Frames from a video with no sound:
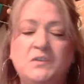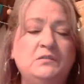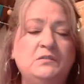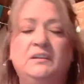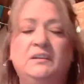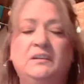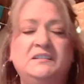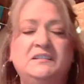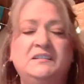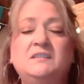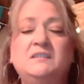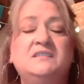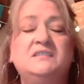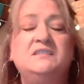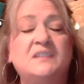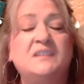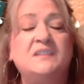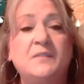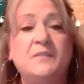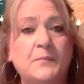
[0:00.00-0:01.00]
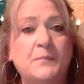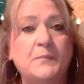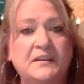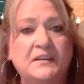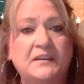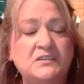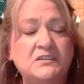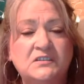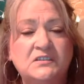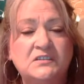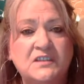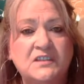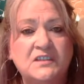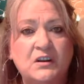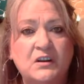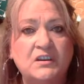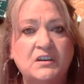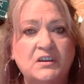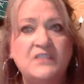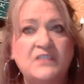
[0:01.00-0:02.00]
you listen to some of the messages that
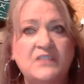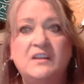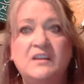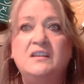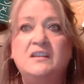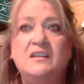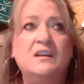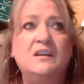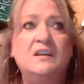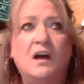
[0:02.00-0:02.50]
are given,